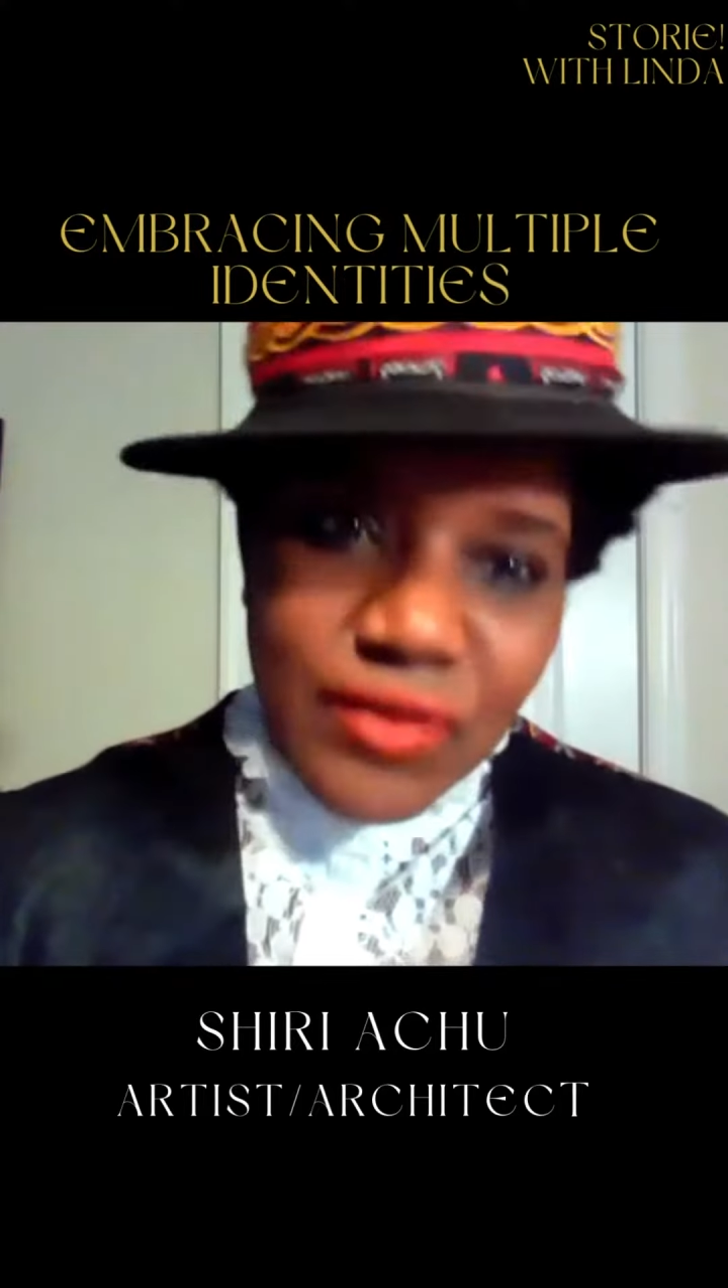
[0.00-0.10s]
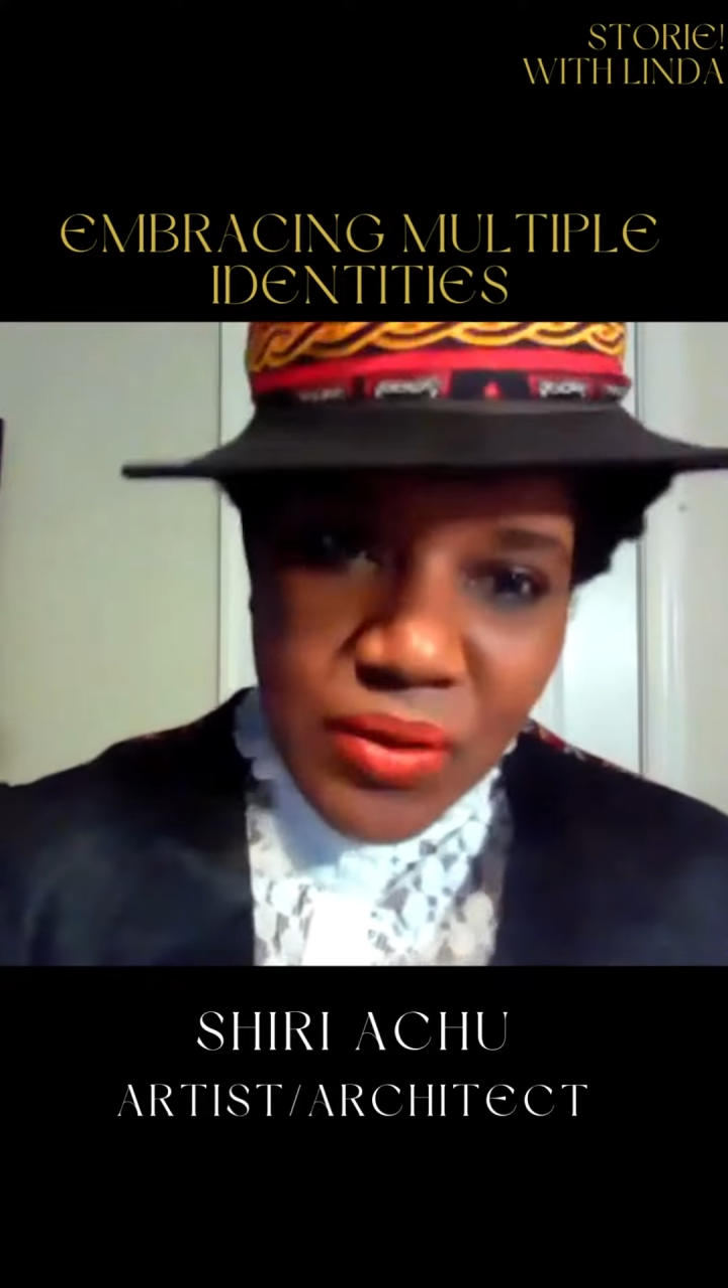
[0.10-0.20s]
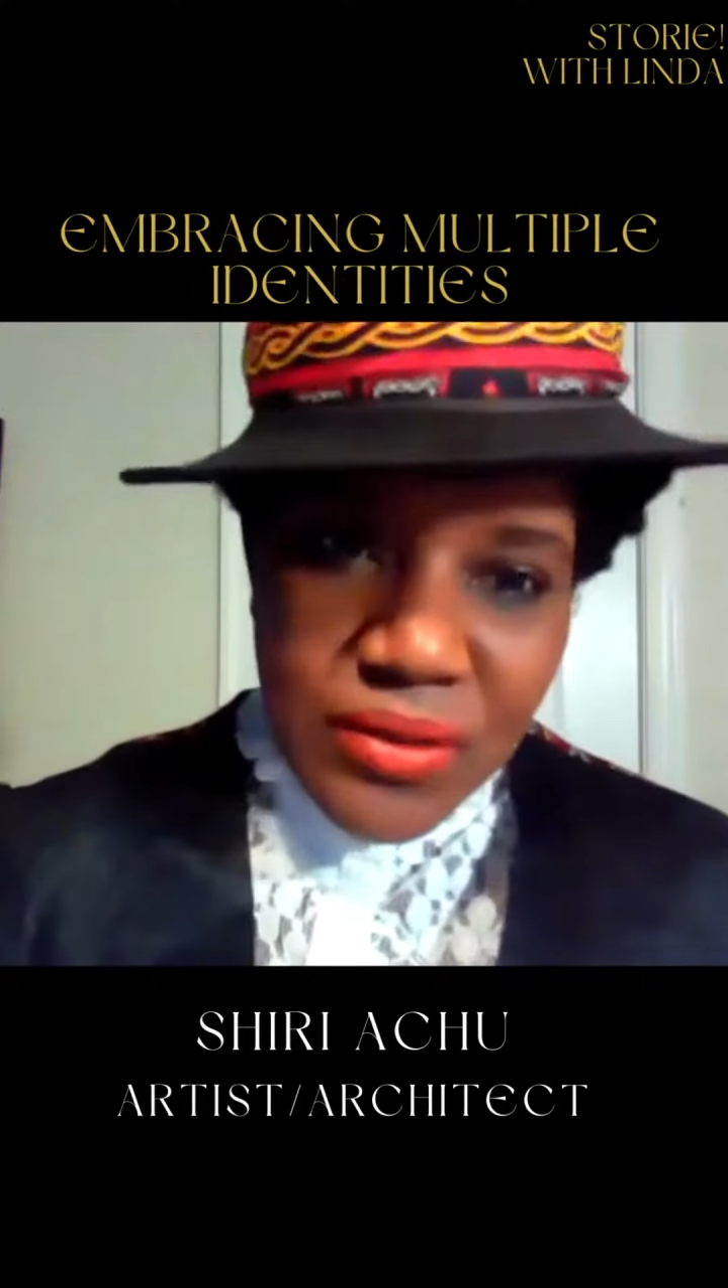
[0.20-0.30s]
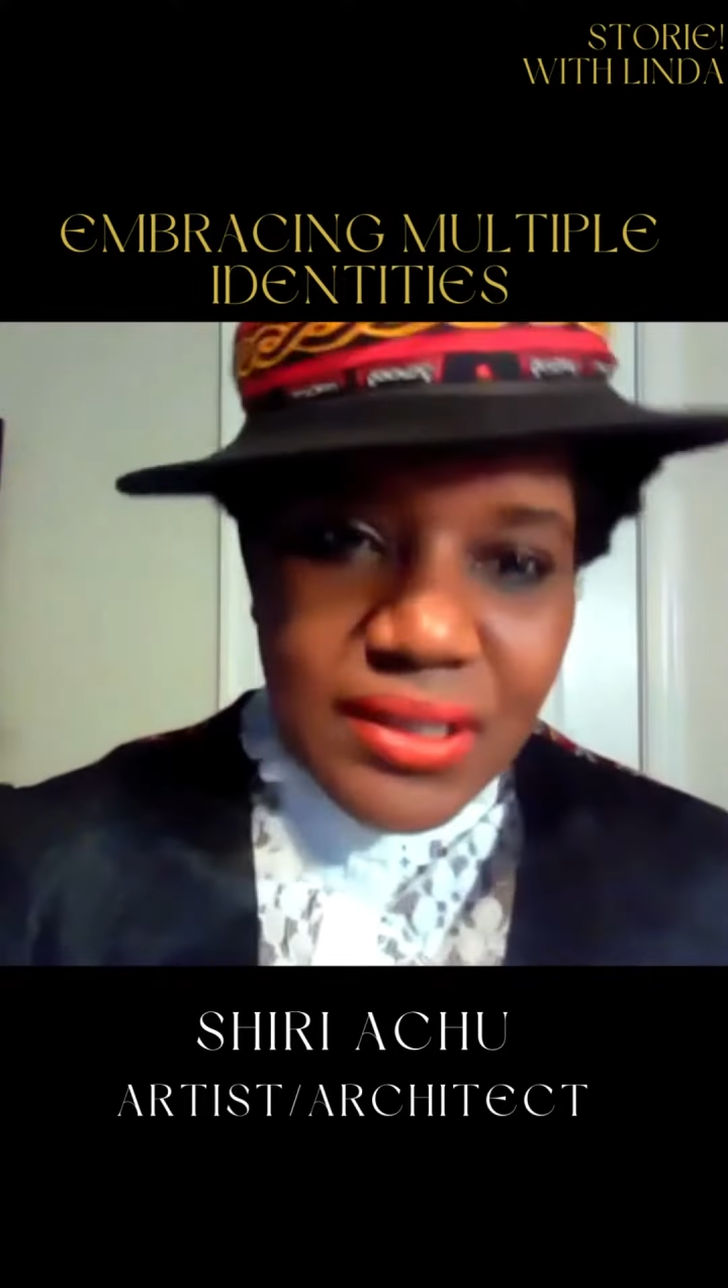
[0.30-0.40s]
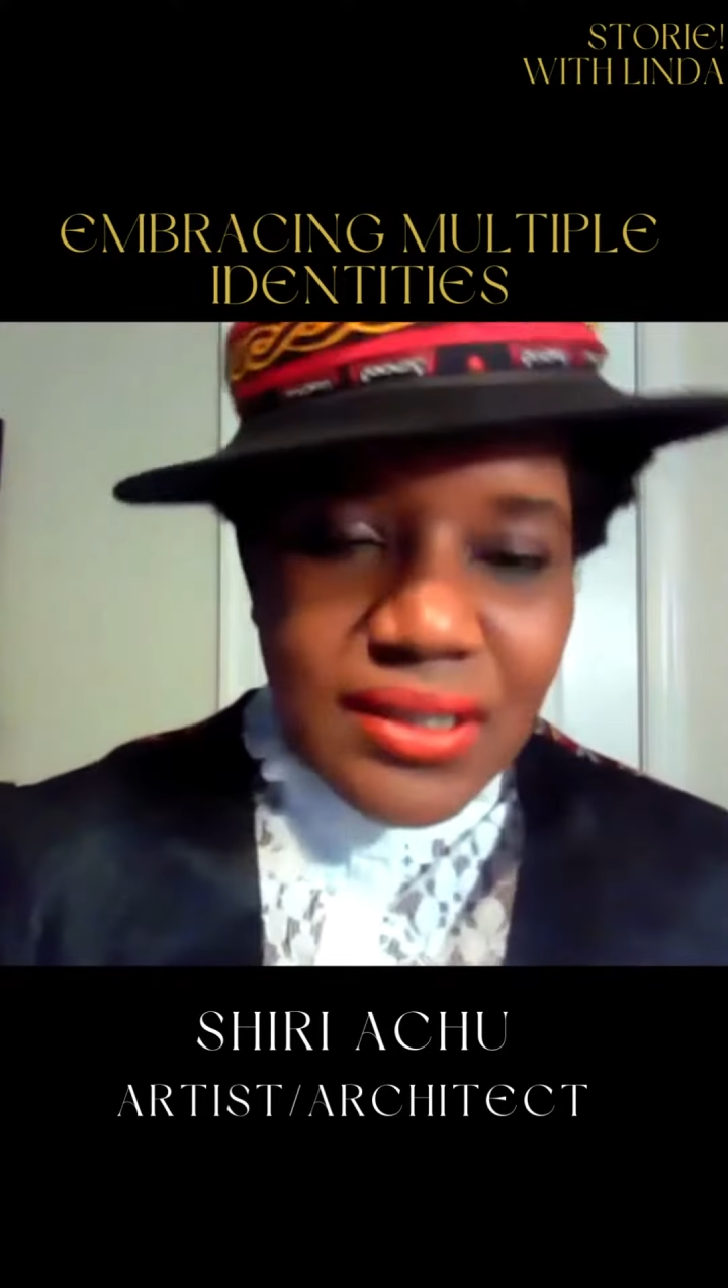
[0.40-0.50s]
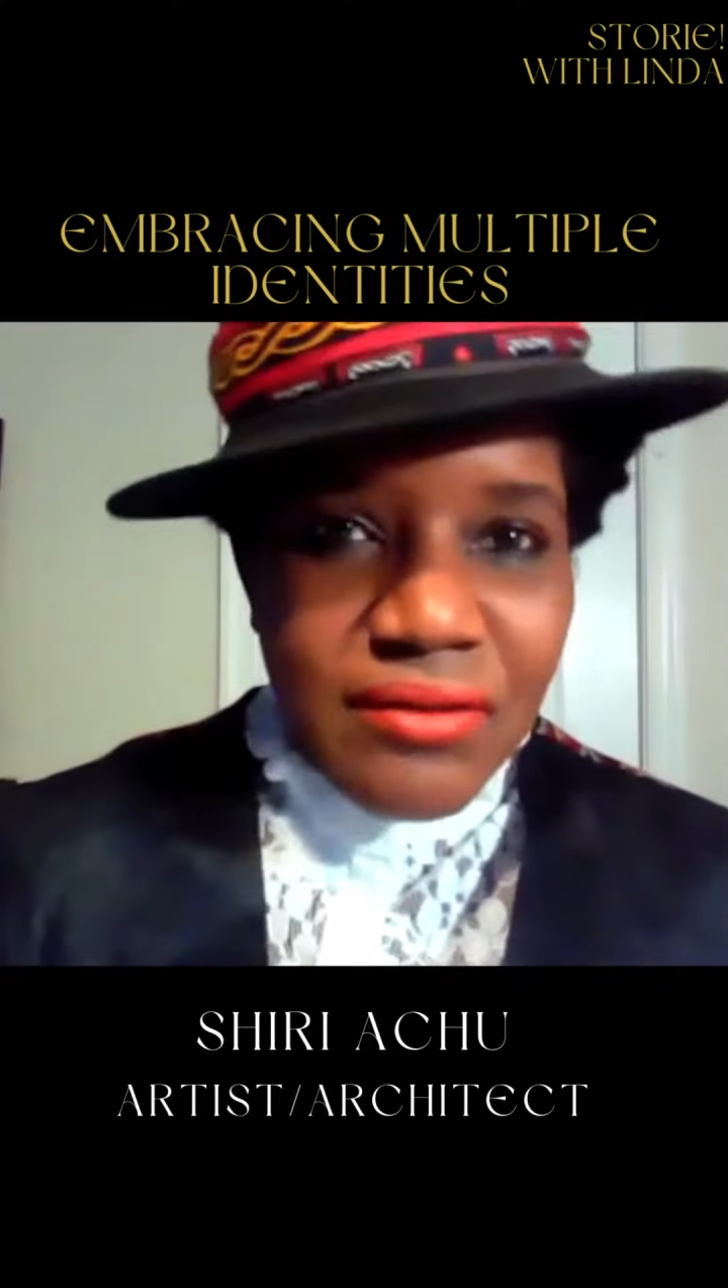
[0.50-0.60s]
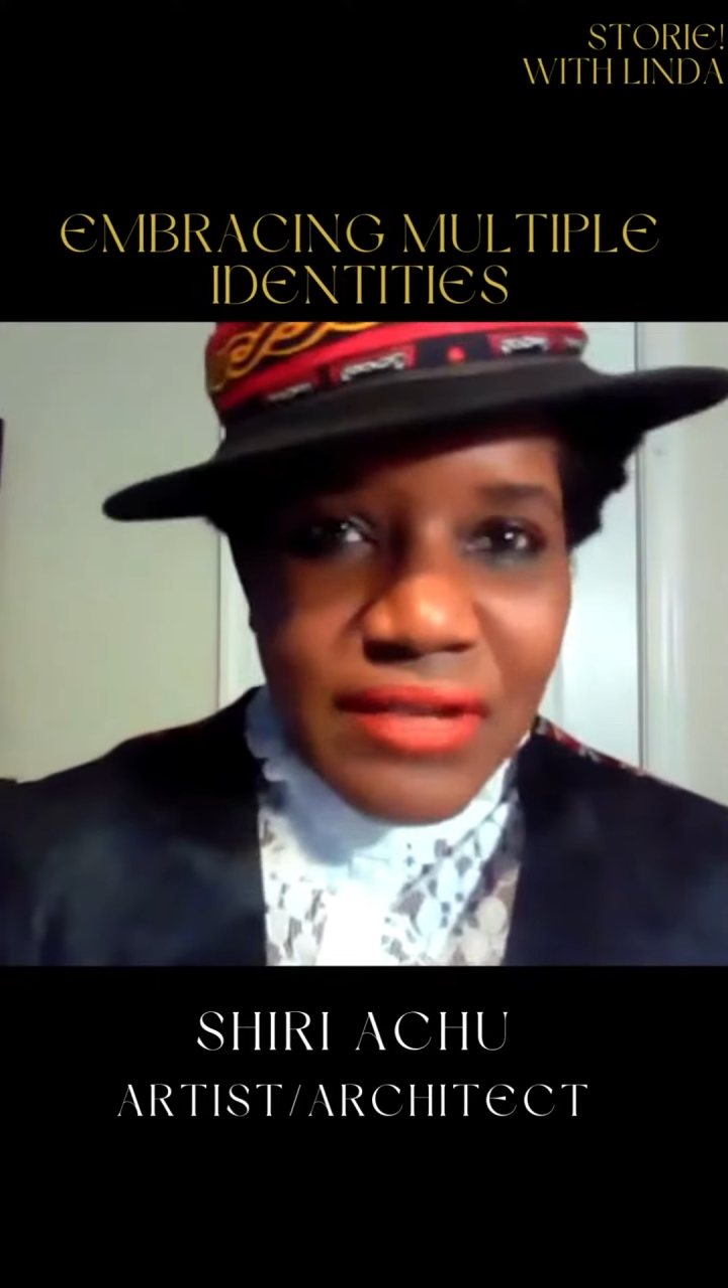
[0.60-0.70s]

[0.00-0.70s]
of course, is